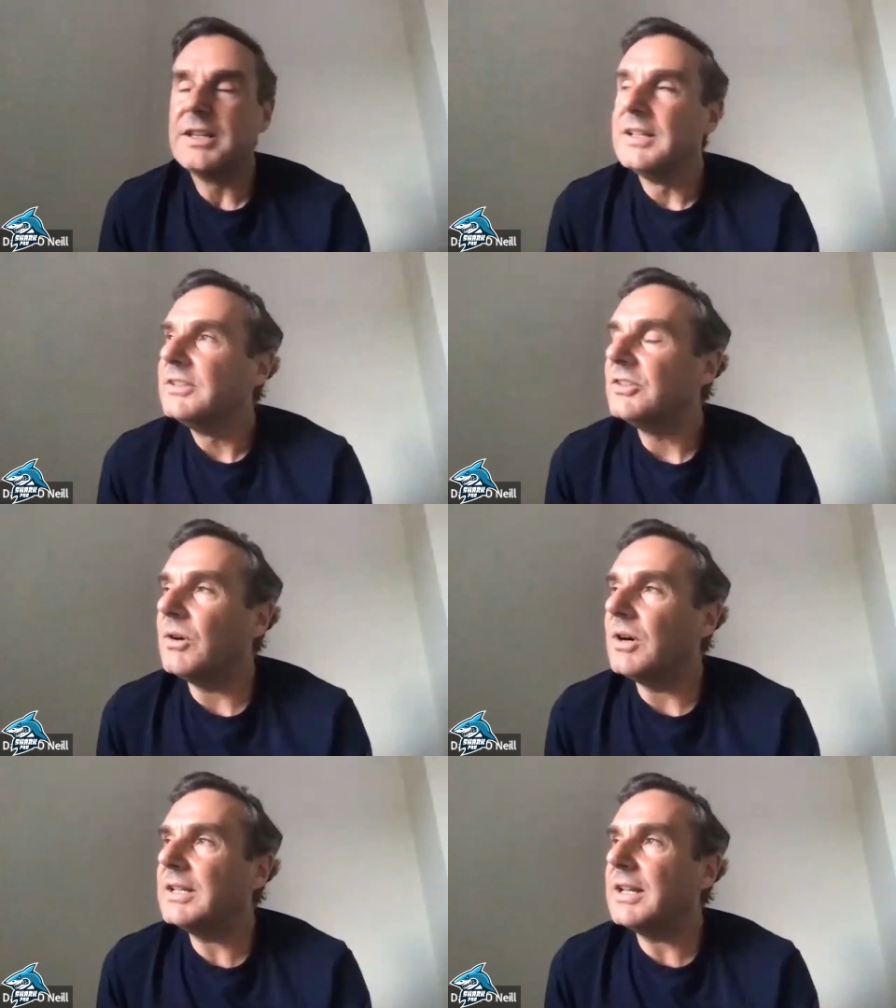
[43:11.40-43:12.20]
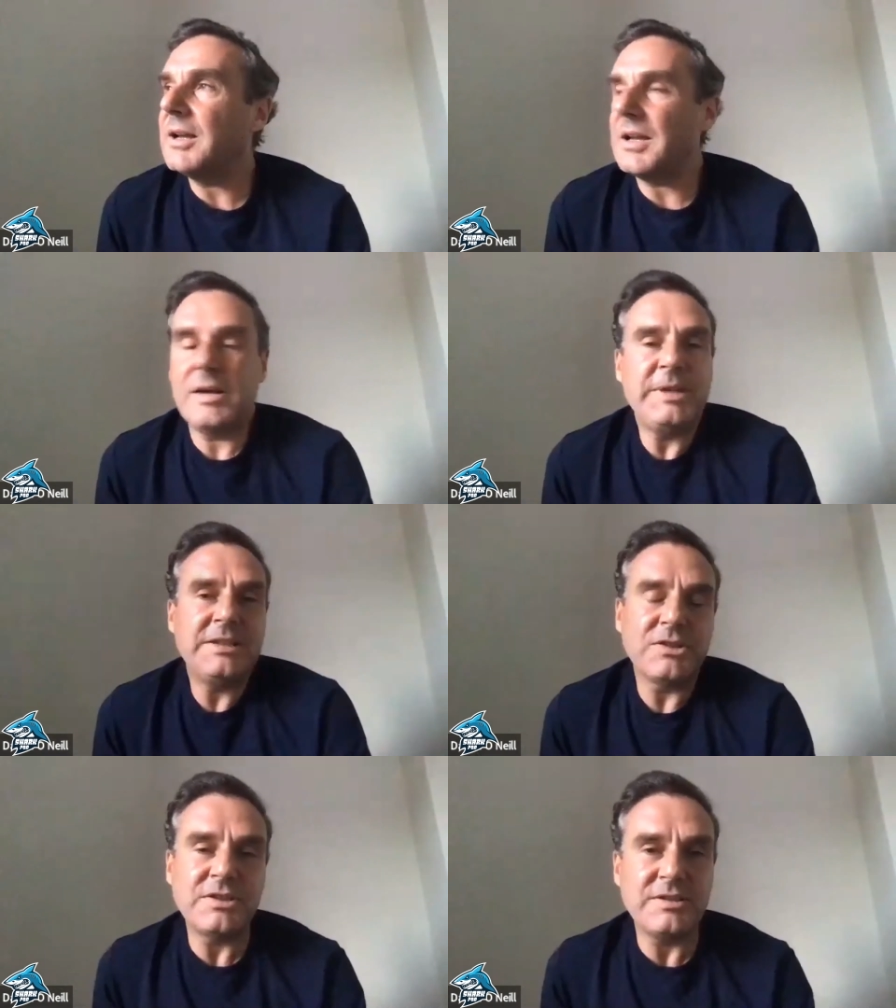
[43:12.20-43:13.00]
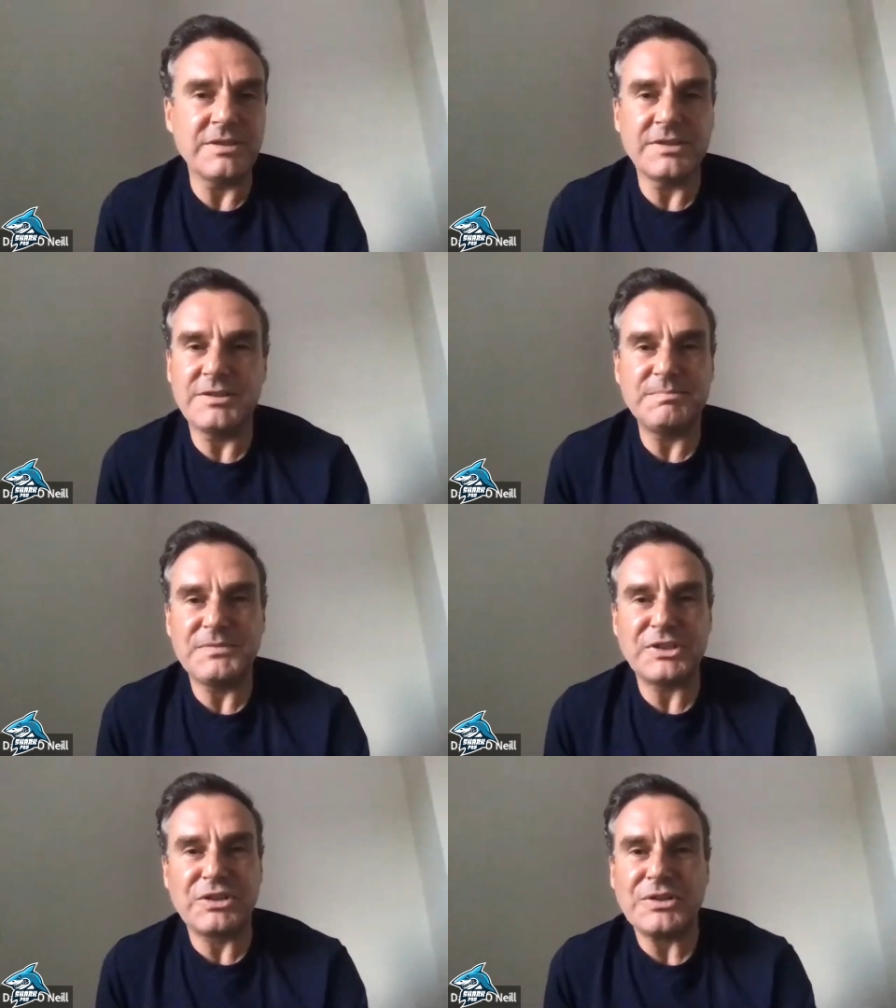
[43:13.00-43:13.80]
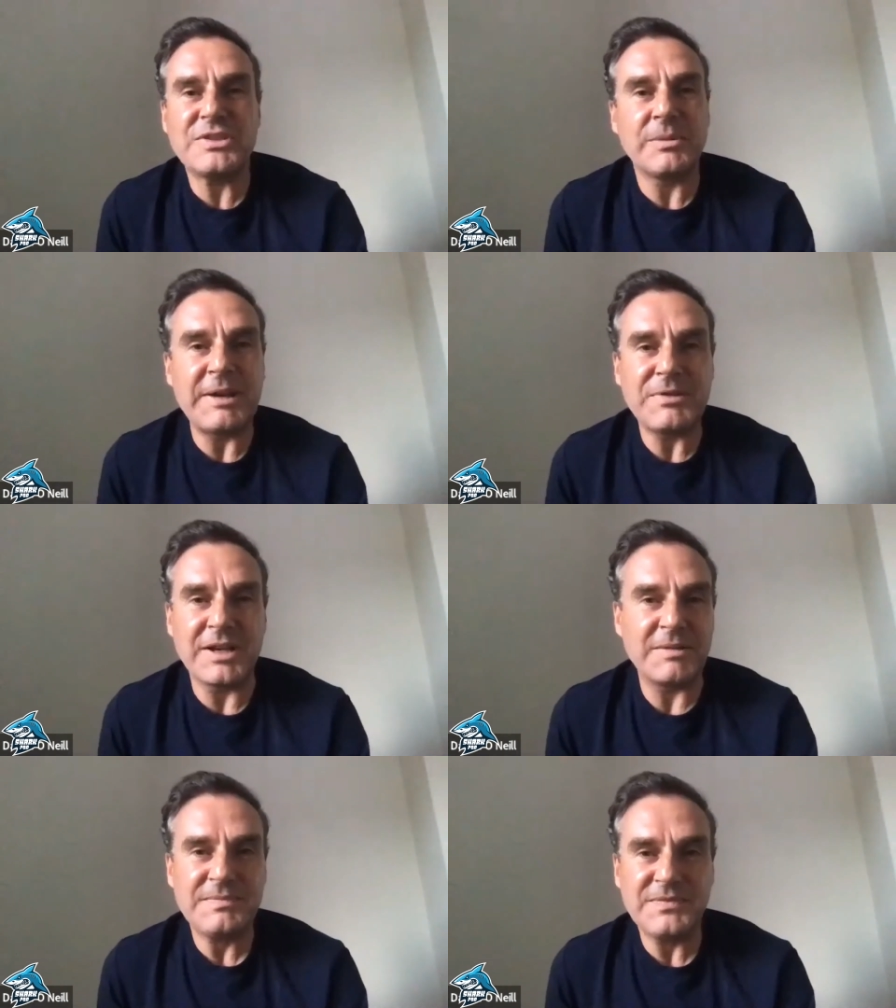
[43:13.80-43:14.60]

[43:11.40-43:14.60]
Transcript: So I, I mean there's there's there's tons of them out there.